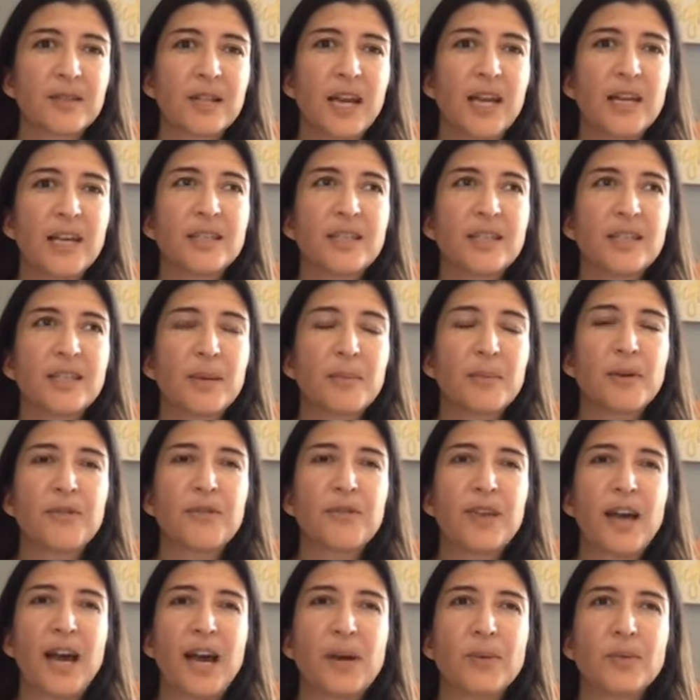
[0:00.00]
And some
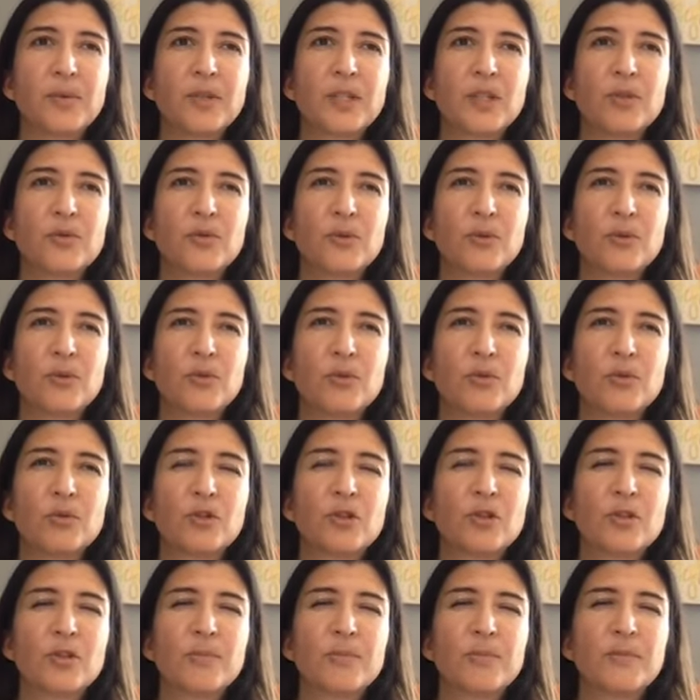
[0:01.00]
of that was through
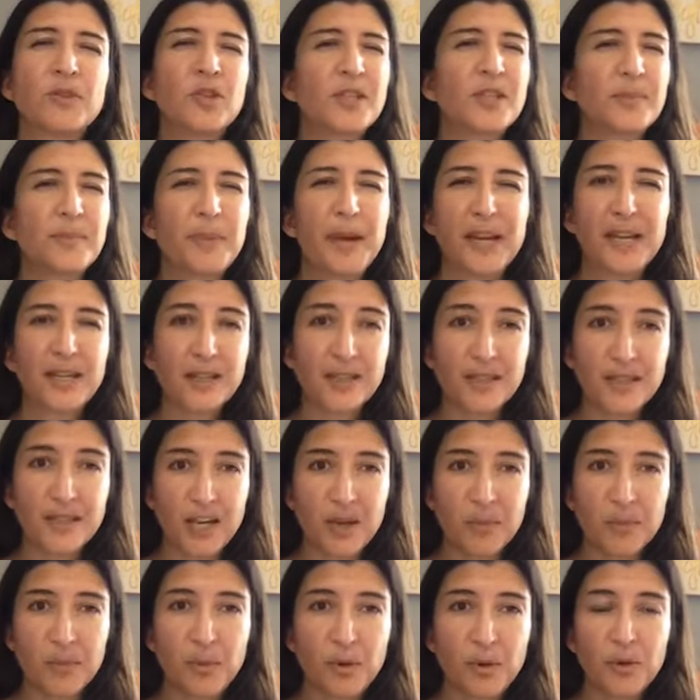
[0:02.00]
just by
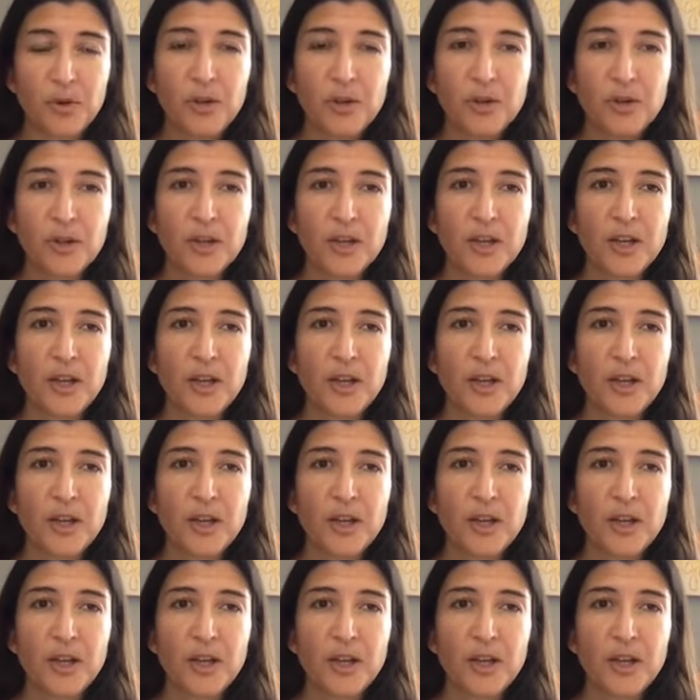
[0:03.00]
example.